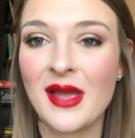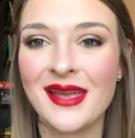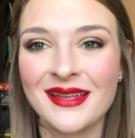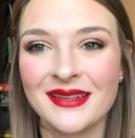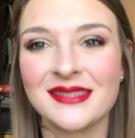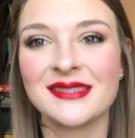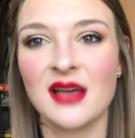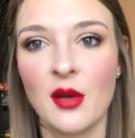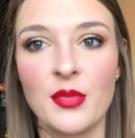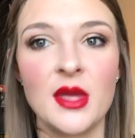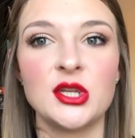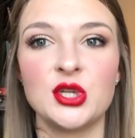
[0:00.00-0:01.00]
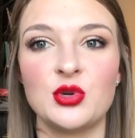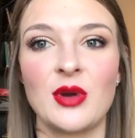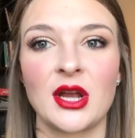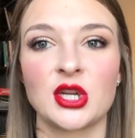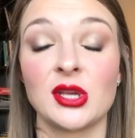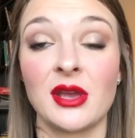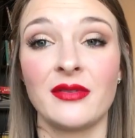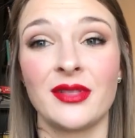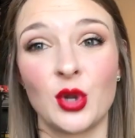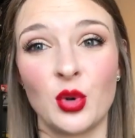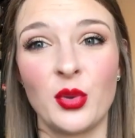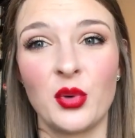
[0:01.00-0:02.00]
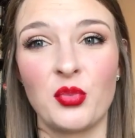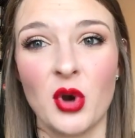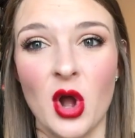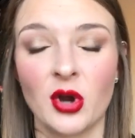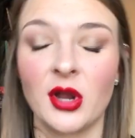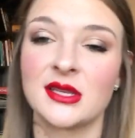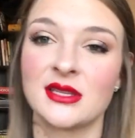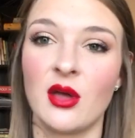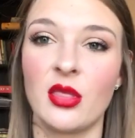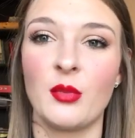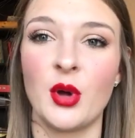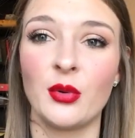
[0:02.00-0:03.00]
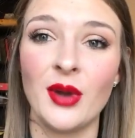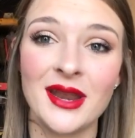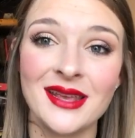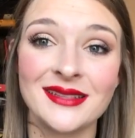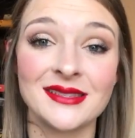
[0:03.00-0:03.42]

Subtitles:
and some that do actually have a little bit of progress on them already,